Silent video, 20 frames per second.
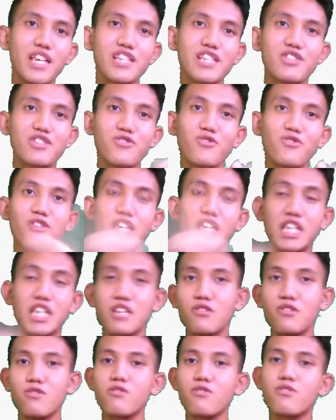P to
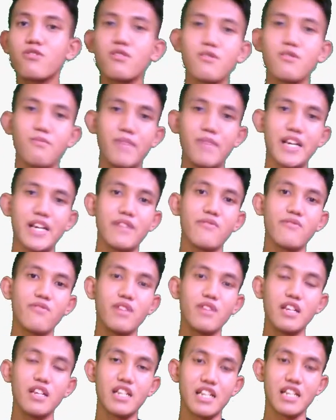Q,
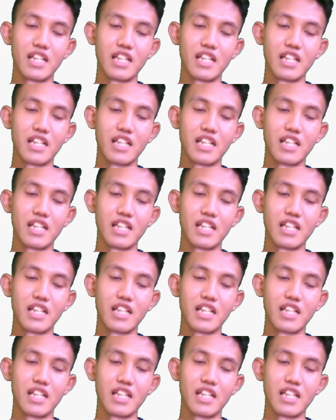but